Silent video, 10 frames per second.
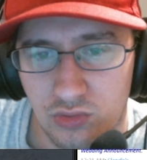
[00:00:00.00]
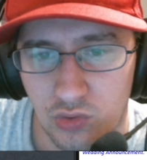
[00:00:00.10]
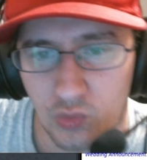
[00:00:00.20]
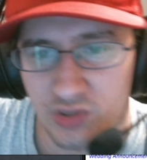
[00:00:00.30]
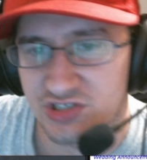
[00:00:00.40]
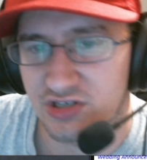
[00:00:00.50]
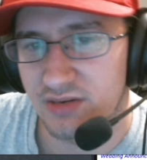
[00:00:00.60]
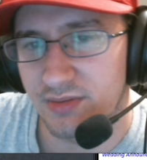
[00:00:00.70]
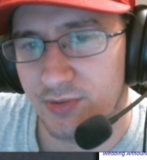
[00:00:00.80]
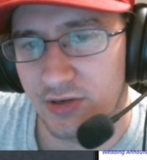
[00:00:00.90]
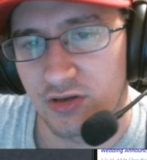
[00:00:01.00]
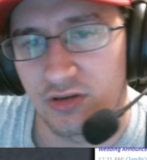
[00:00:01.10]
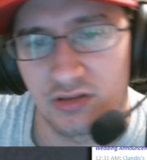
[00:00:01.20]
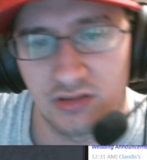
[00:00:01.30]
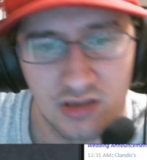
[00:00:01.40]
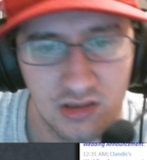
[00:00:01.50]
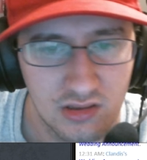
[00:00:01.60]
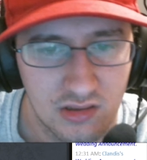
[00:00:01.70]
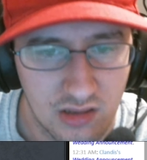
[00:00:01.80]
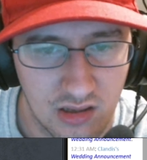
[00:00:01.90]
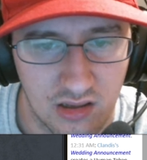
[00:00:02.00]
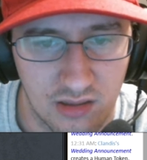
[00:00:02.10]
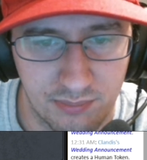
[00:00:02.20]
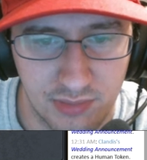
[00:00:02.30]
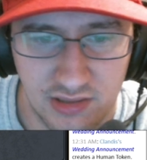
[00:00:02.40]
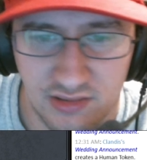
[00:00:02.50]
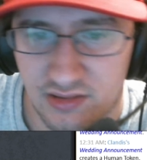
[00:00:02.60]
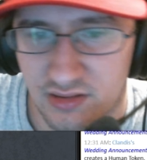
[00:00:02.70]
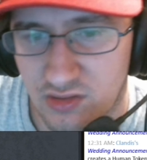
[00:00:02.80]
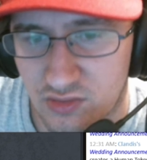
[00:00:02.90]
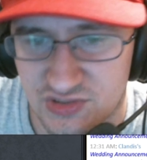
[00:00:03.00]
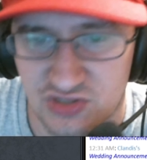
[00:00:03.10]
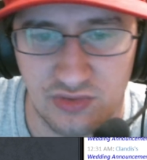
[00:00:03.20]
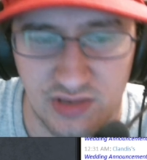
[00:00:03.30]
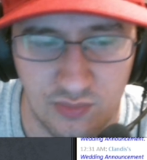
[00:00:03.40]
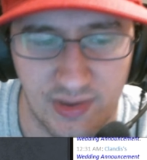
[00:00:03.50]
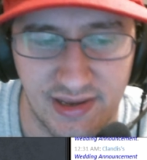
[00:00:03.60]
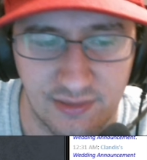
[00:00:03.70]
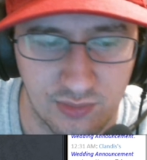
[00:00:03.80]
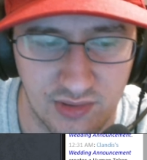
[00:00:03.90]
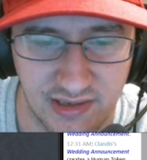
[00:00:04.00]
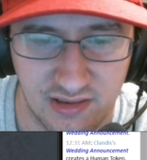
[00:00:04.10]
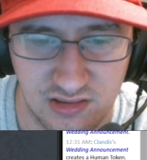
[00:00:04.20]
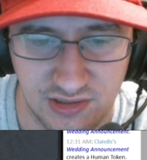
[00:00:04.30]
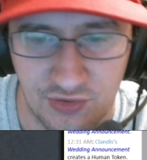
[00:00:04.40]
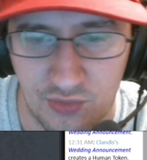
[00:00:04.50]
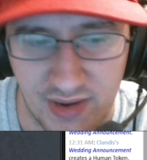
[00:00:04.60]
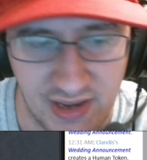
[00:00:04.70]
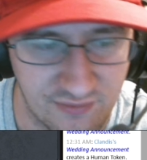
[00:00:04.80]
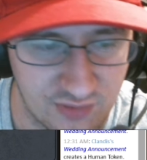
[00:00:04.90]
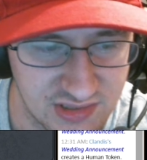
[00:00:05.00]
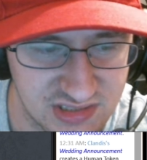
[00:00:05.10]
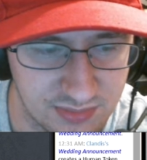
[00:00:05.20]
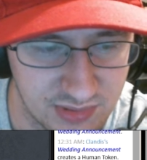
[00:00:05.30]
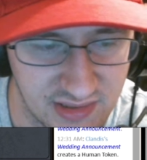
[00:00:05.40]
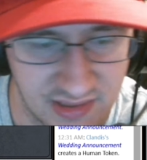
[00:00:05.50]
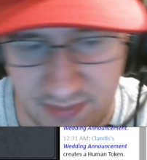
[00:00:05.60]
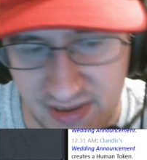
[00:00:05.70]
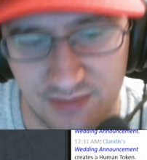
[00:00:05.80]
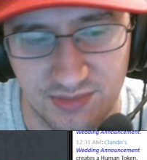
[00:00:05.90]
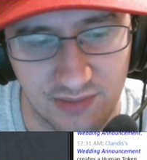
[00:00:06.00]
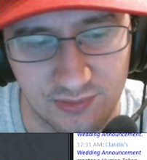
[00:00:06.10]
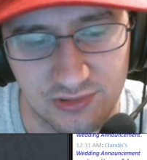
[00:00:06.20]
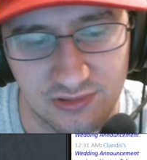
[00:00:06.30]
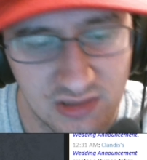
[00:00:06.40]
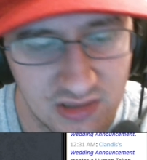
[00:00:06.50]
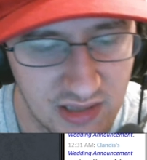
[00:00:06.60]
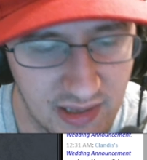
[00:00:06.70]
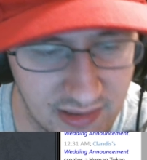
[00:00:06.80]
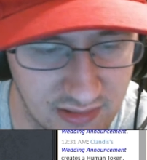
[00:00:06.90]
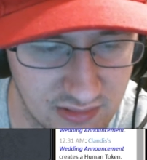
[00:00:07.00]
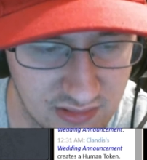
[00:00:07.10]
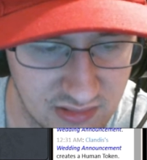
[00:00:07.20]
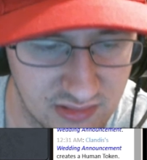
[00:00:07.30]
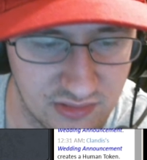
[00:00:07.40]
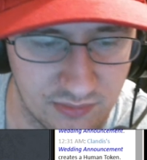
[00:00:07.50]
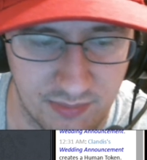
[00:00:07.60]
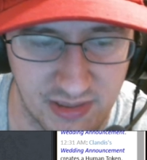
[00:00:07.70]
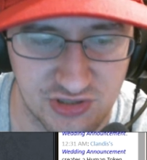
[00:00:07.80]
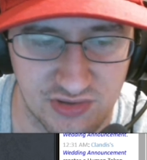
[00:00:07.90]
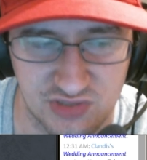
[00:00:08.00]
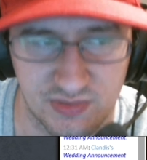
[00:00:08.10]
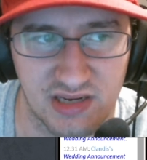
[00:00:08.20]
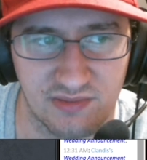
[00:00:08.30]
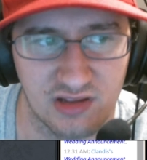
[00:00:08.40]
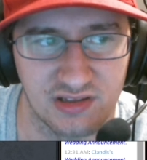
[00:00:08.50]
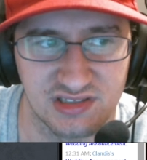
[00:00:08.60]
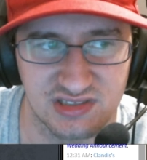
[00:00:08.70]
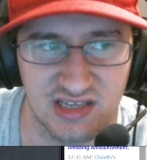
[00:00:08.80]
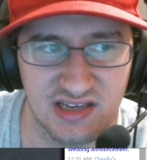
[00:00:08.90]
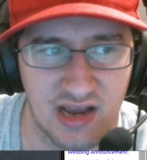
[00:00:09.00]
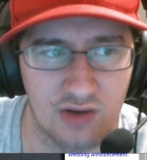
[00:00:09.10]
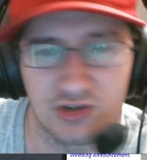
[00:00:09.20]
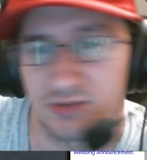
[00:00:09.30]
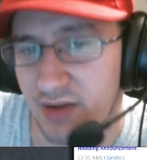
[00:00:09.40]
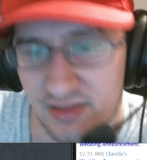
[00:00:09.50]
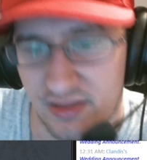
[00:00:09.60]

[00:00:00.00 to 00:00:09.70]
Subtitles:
Lords are going to be pretty good. But it also, in a way, will like clear the way for us to play like Mayhem Devil and make sure this Rending Volley doesn't get countered by